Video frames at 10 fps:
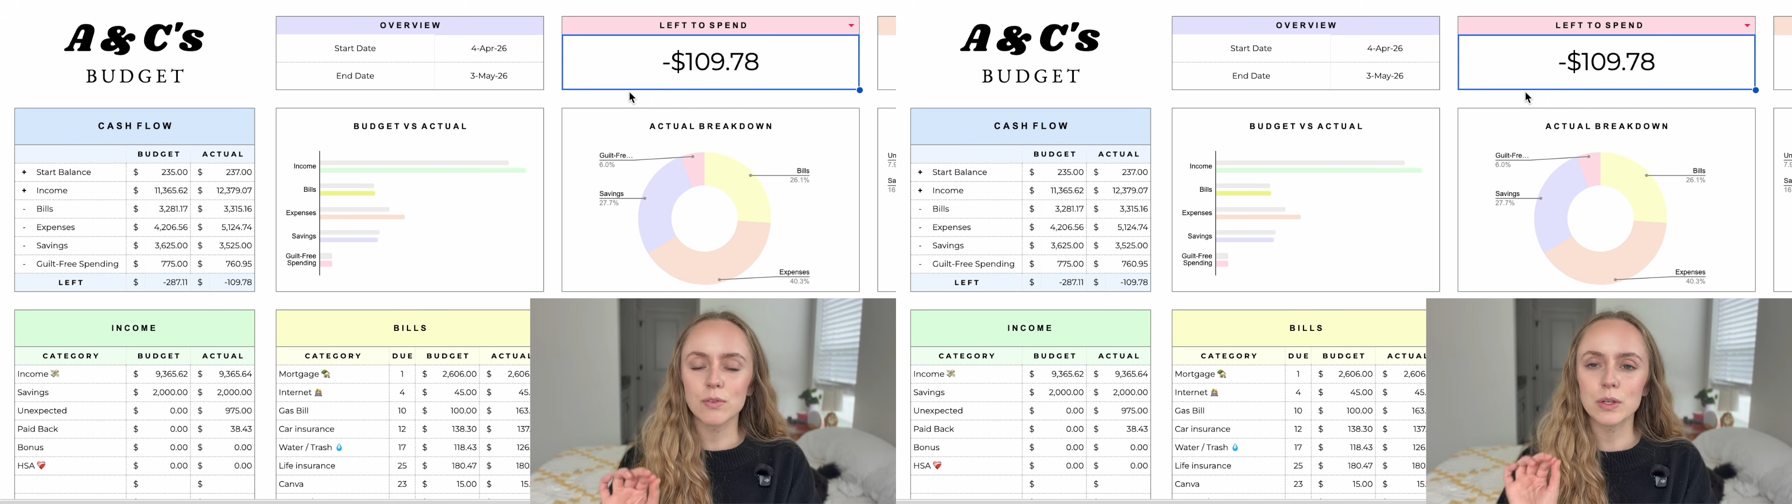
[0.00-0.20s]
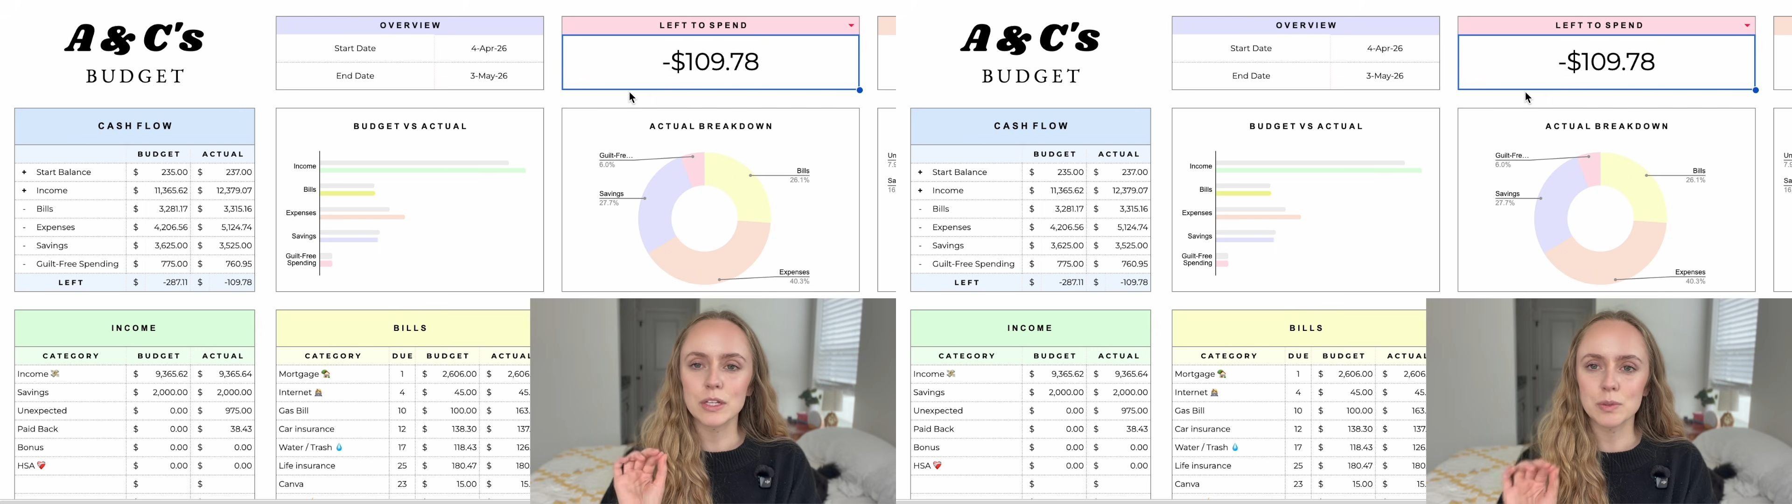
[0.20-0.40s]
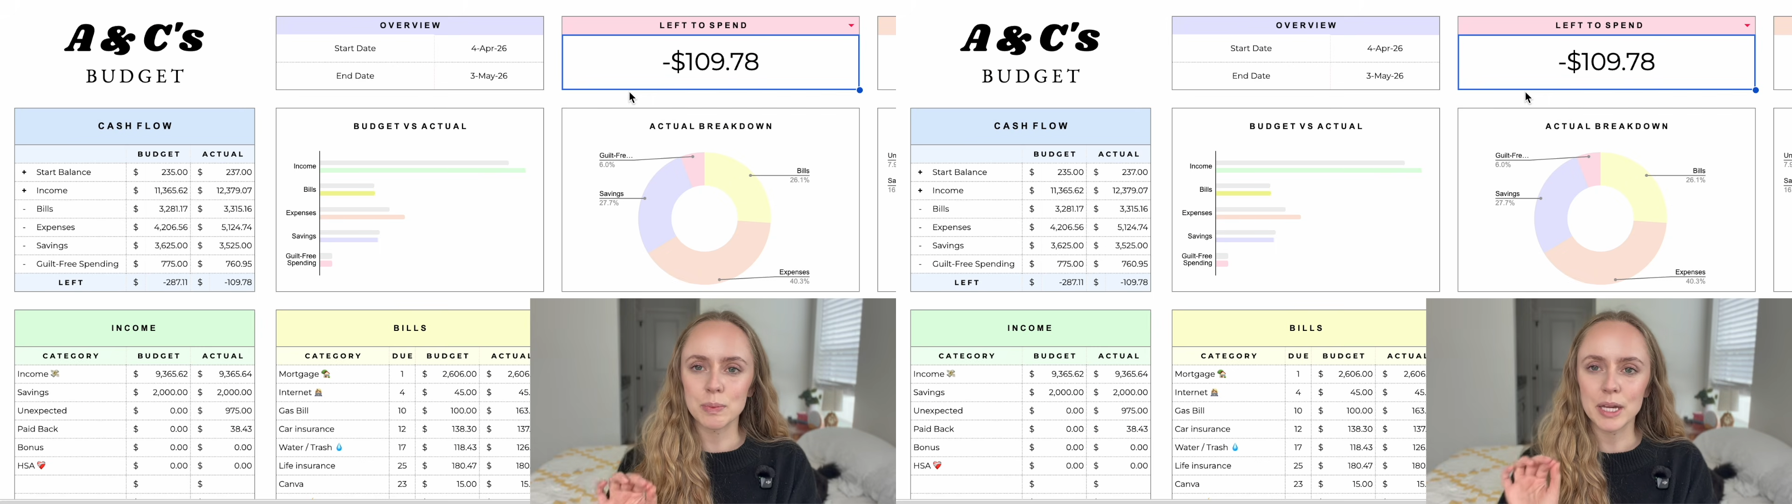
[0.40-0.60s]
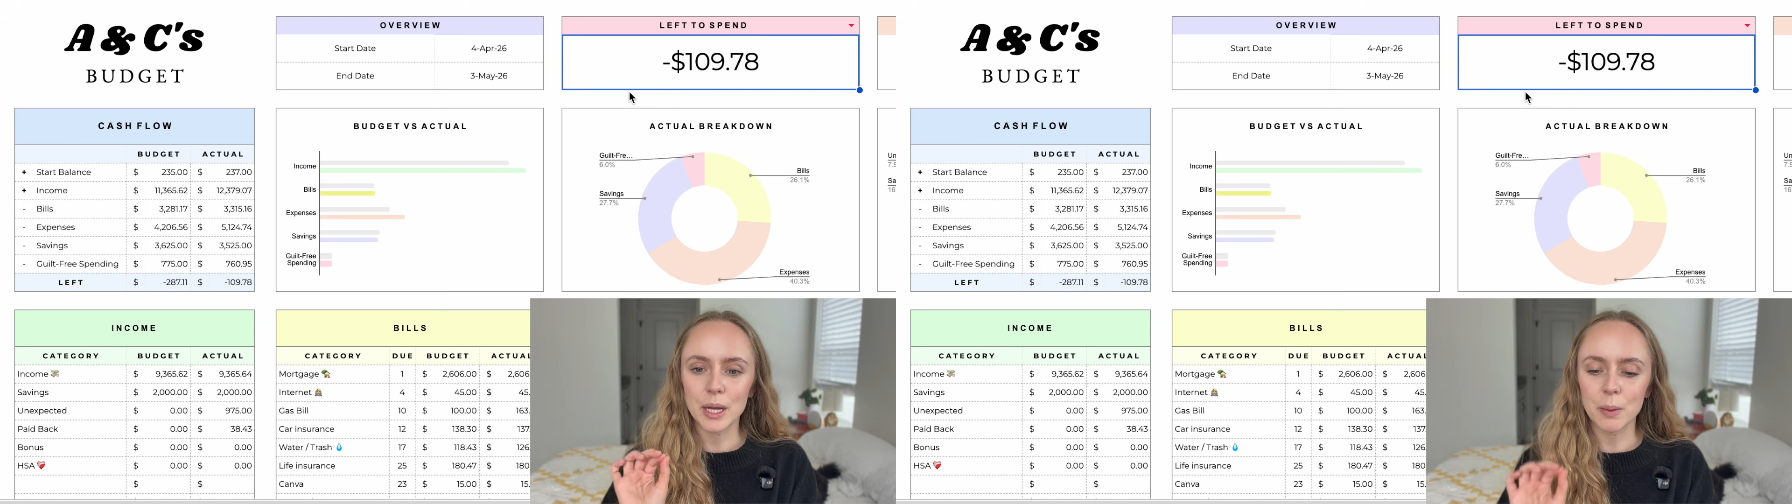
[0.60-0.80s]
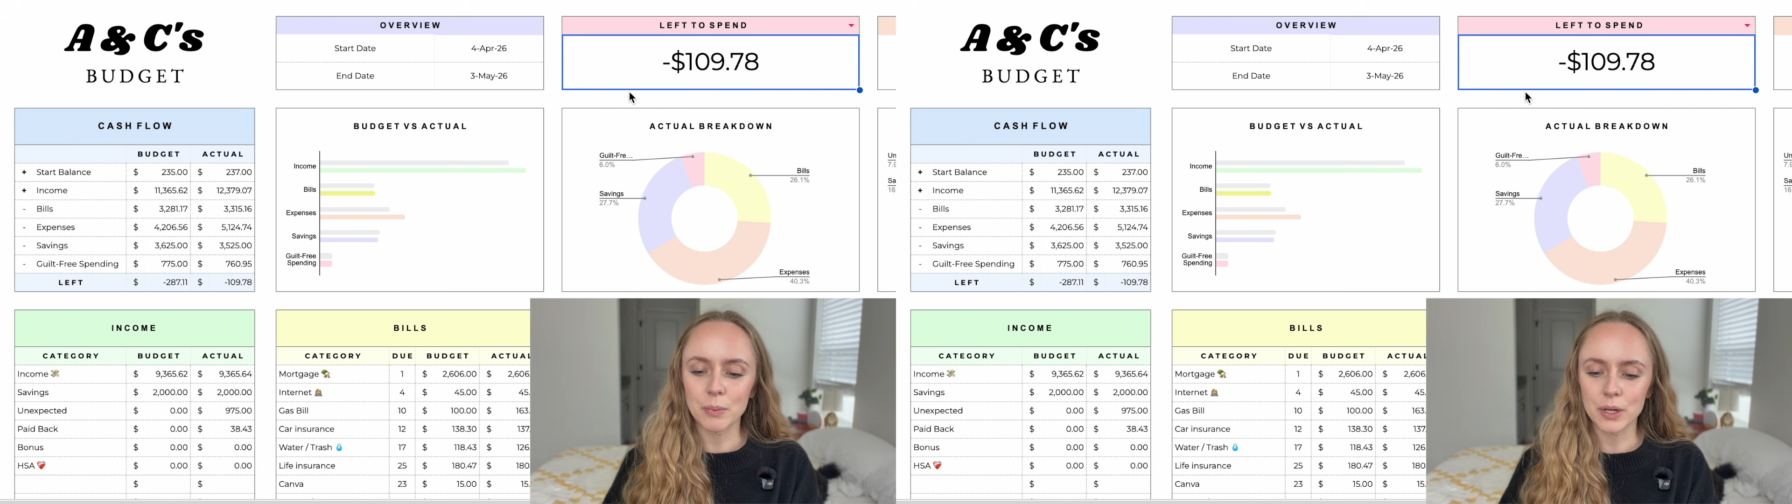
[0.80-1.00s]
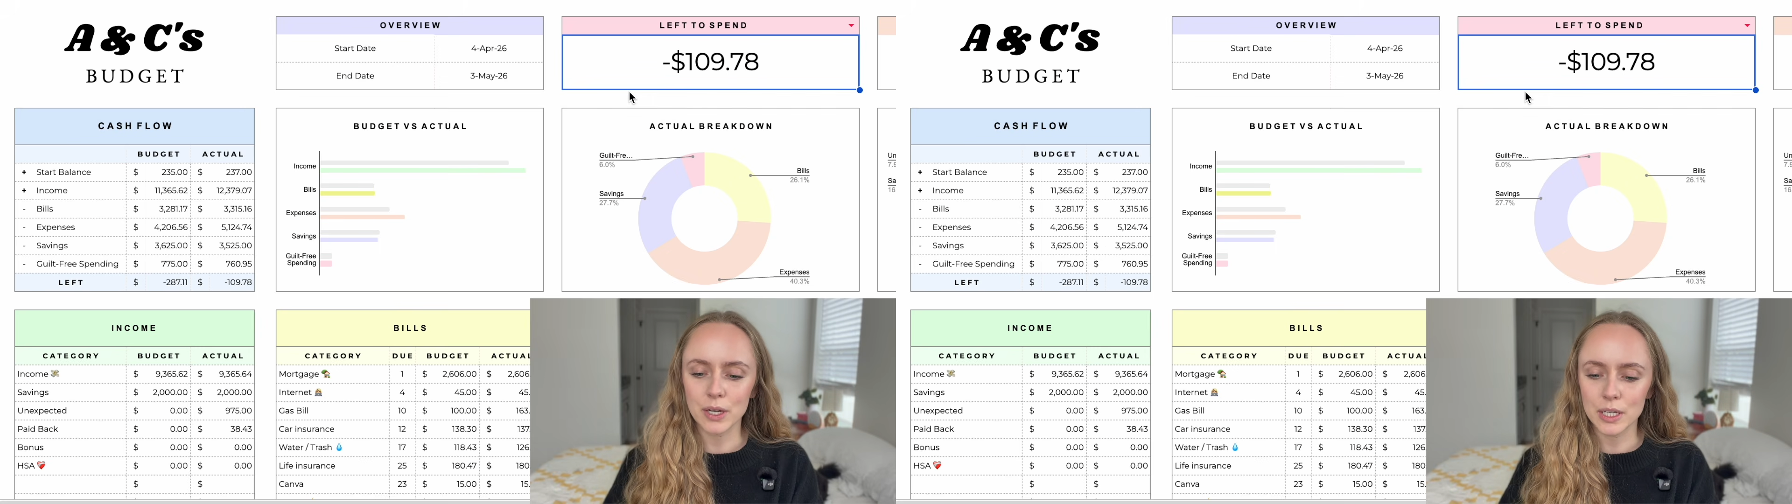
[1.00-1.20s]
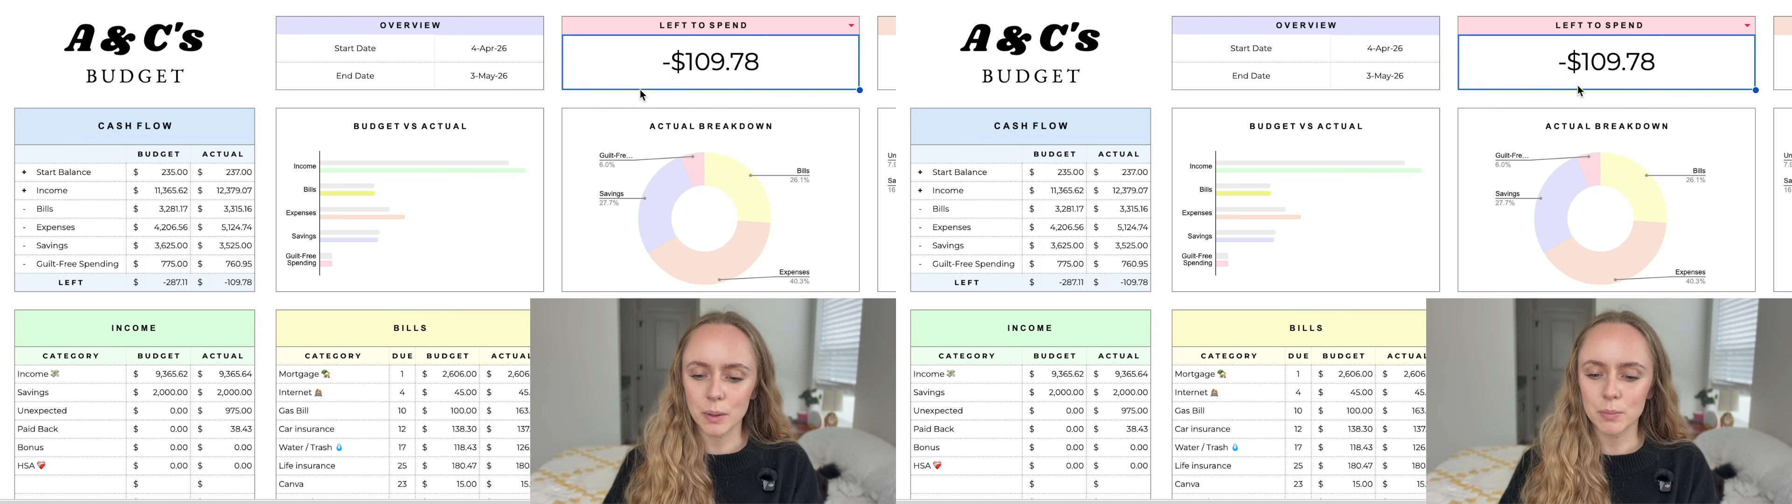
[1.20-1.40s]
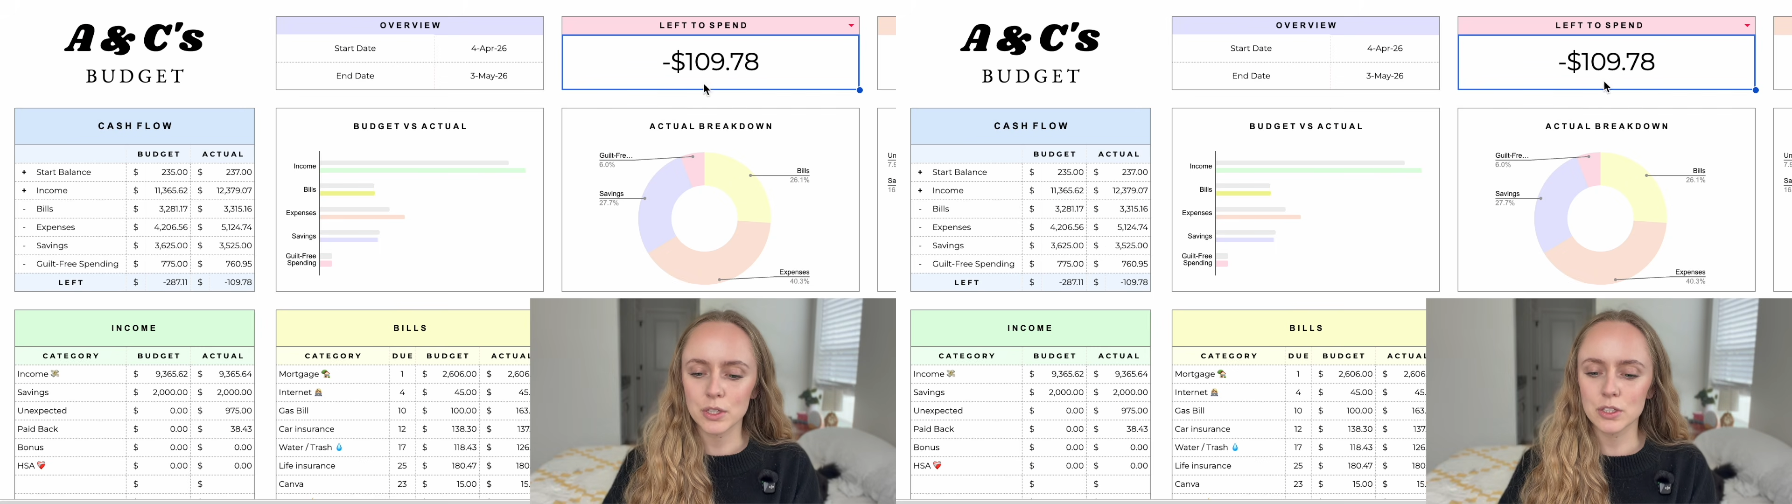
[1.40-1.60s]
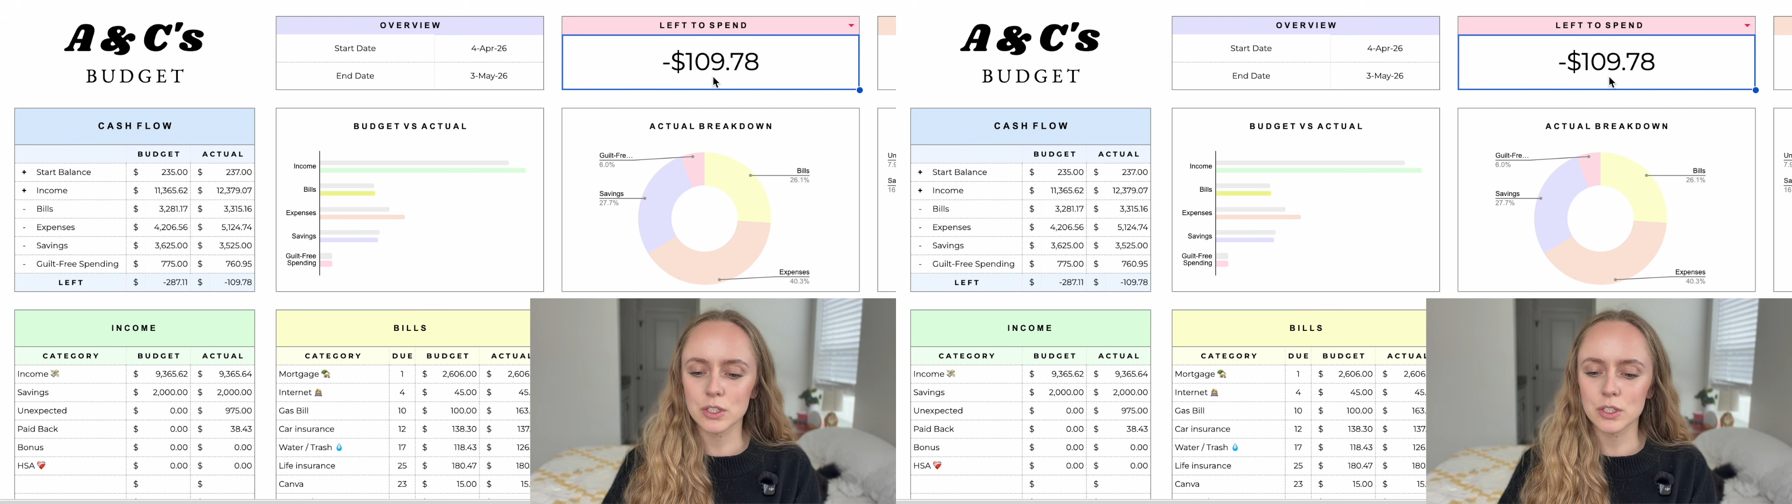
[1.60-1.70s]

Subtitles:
with this big blaring number.